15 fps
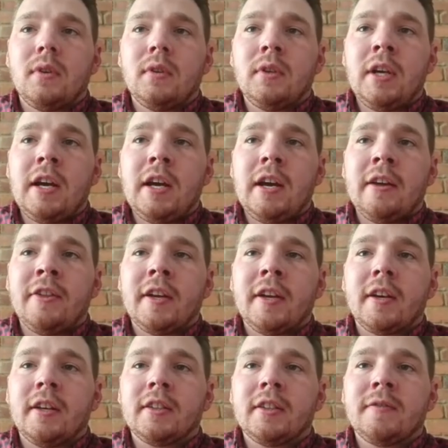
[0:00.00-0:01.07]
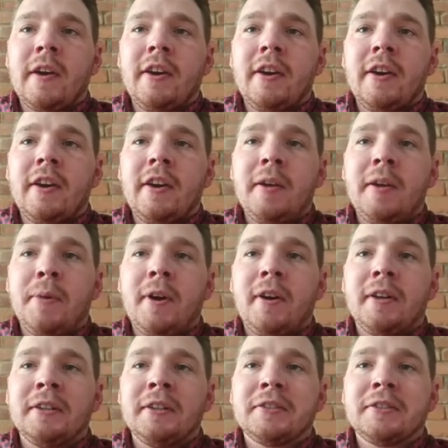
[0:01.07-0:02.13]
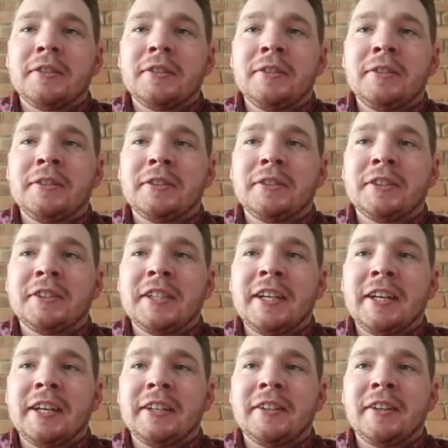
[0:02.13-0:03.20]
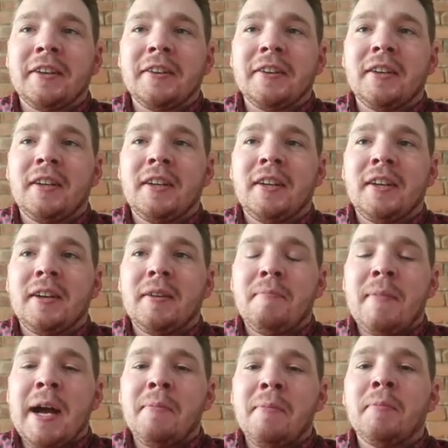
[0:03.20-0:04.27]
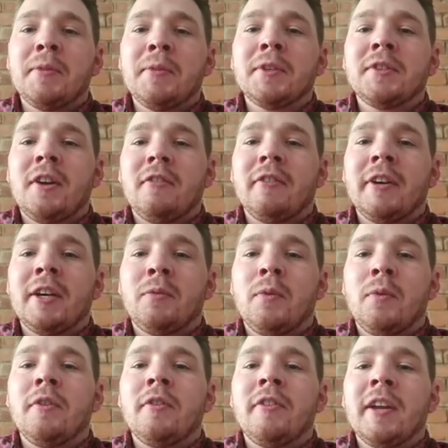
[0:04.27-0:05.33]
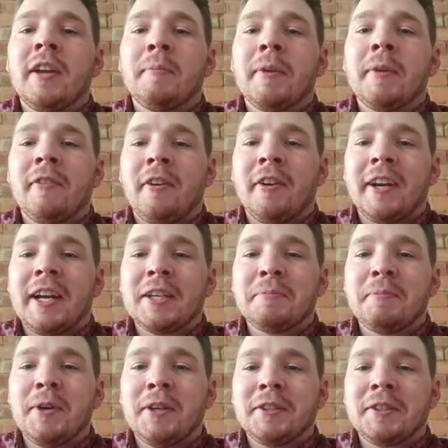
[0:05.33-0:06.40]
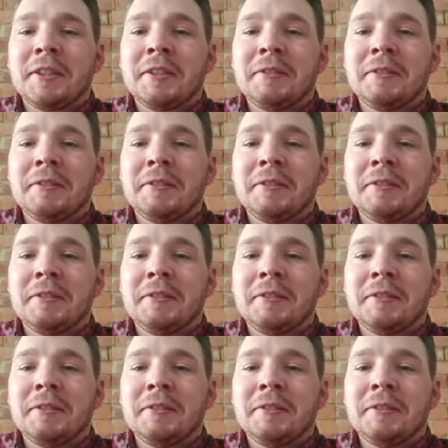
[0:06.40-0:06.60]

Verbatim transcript: No, I think it's very important to to say that my mum does not read one thing before it gets posted.